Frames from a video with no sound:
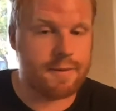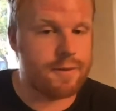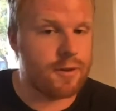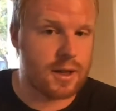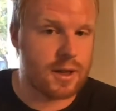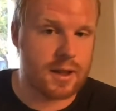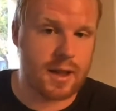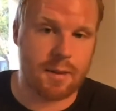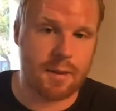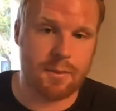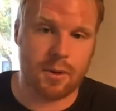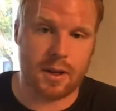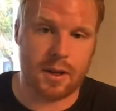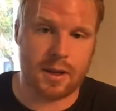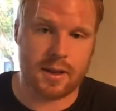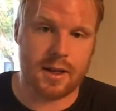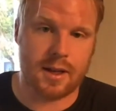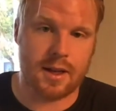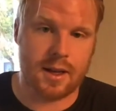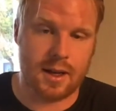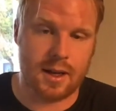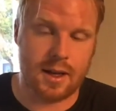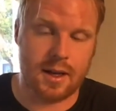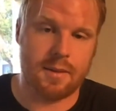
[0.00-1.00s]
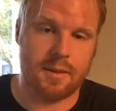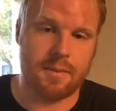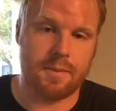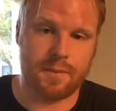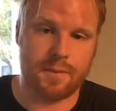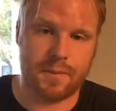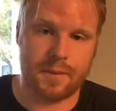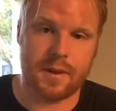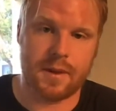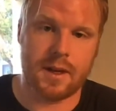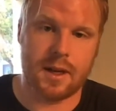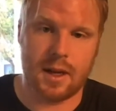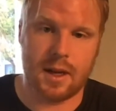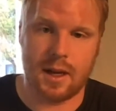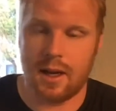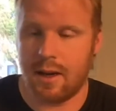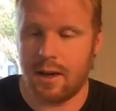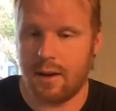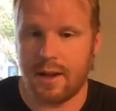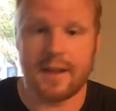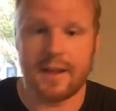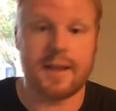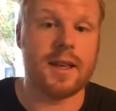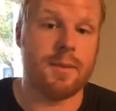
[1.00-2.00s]
for example, it's a
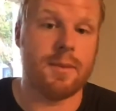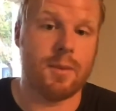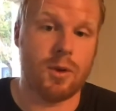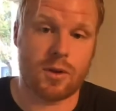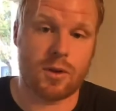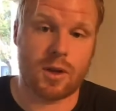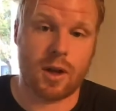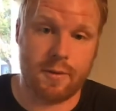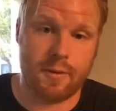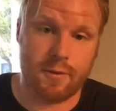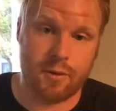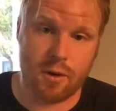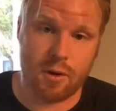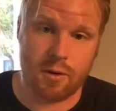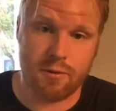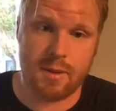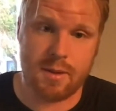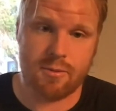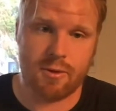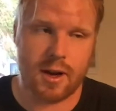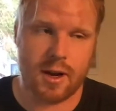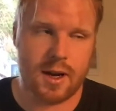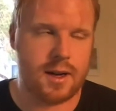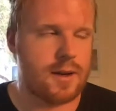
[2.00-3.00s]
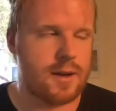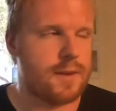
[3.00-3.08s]
team who's going for a rebrand.